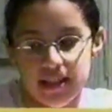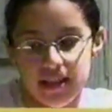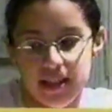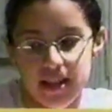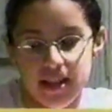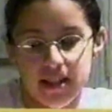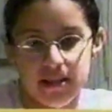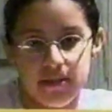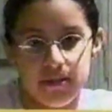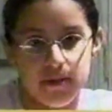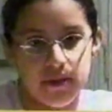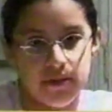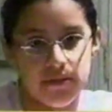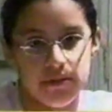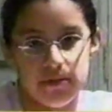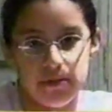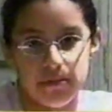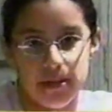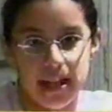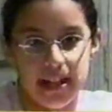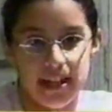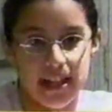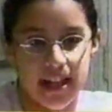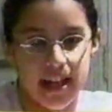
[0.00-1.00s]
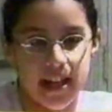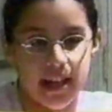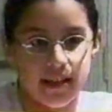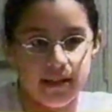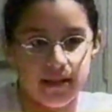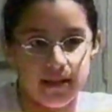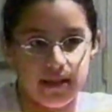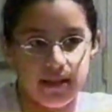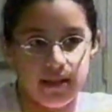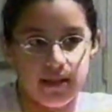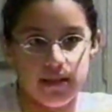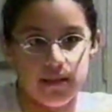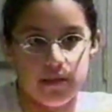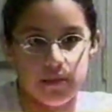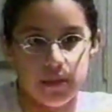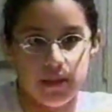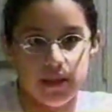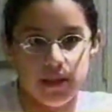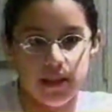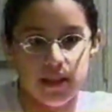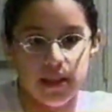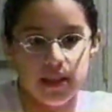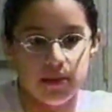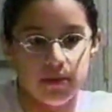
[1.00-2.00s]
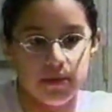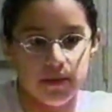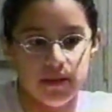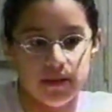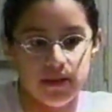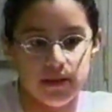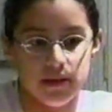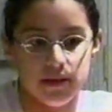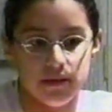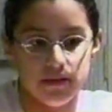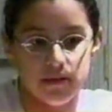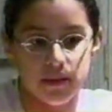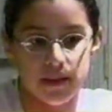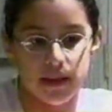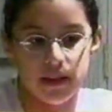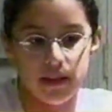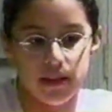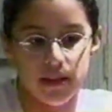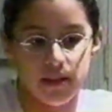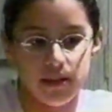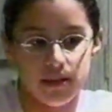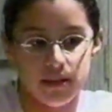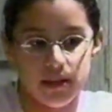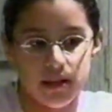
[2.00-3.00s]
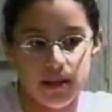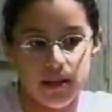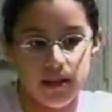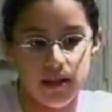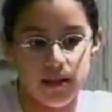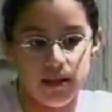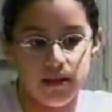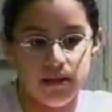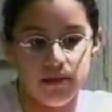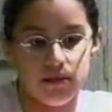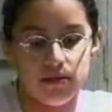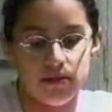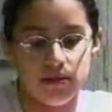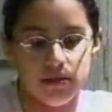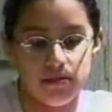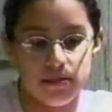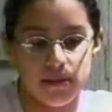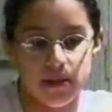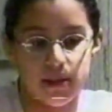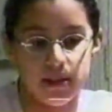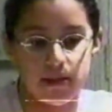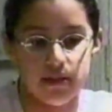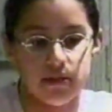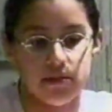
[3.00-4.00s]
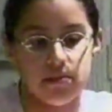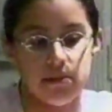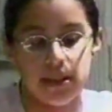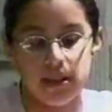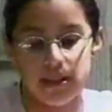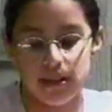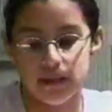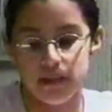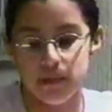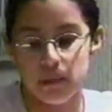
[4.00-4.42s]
a lot of it from my dad since when he was really young. He used to play so many